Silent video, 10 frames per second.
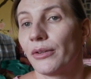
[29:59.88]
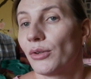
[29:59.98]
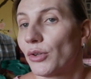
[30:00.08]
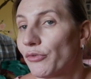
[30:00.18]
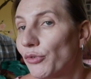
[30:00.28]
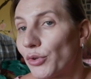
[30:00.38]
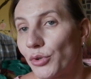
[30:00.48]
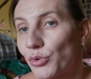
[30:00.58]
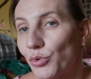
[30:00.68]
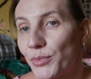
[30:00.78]
not for
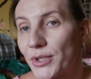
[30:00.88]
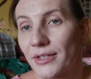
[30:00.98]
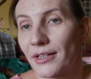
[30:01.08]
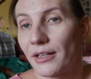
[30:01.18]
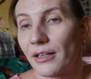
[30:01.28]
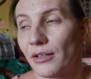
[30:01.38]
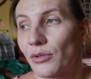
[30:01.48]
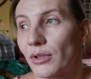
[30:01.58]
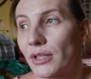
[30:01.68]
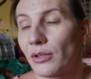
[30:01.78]
YouTube. It's clearly not a